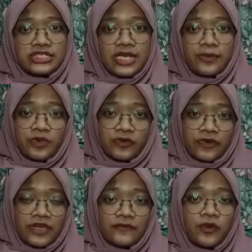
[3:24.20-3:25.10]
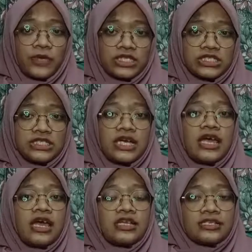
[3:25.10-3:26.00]
that provide information
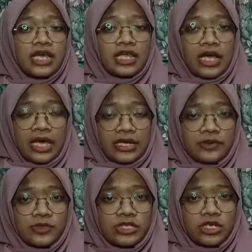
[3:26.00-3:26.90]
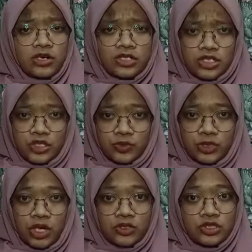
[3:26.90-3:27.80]
that enable consumer
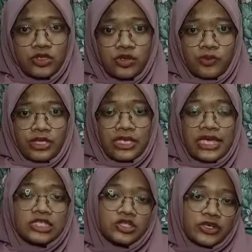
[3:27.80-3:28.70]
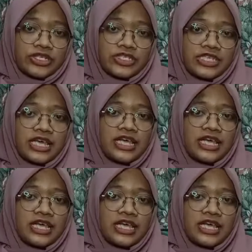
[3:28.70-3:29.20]
autonomy and choice,